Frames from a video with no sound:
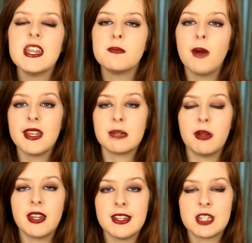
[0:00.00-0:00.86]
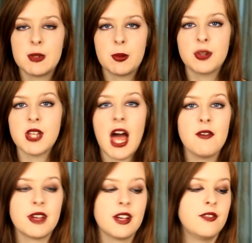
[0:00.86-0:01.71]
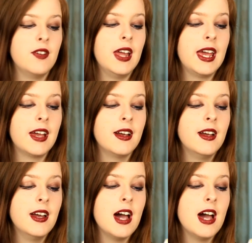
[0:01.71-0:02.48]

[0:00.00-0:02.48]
It's basically about these two people start having a fling,